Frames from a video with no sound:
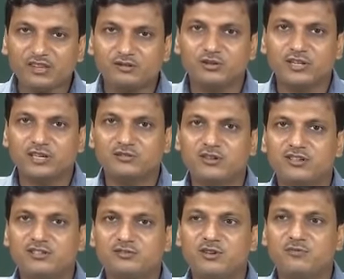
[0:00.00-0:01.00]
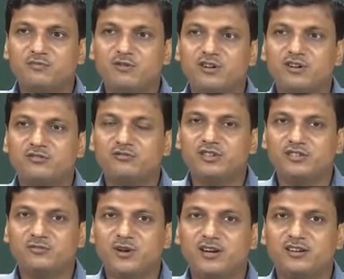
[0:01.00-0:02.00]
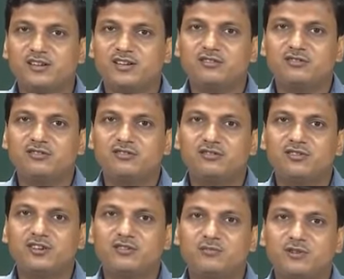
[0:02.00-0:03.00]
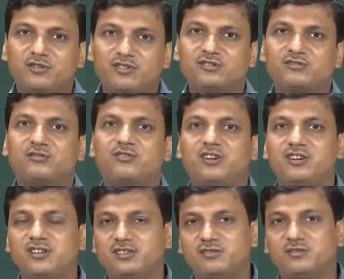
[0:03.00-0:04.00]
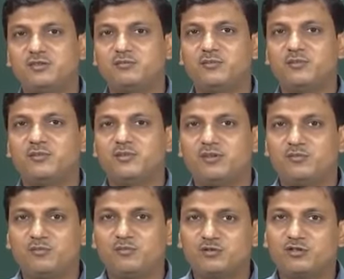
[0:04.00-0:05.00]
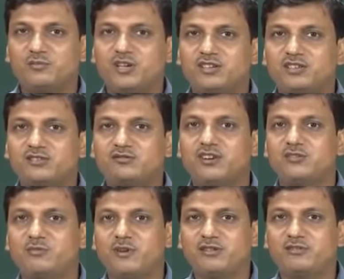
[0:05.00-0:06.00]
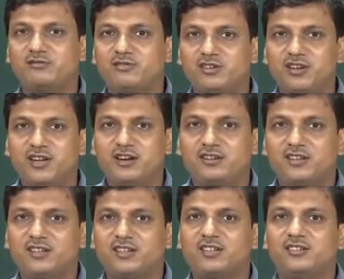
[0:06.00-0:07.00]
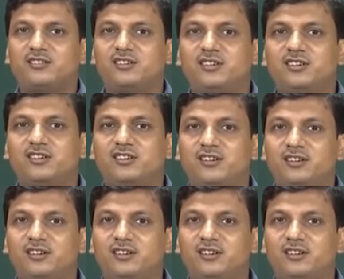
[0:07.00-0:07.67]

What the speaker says: So, that is why it is very important to estimate during the welding process, or it is most of the cases we can find out the rate, the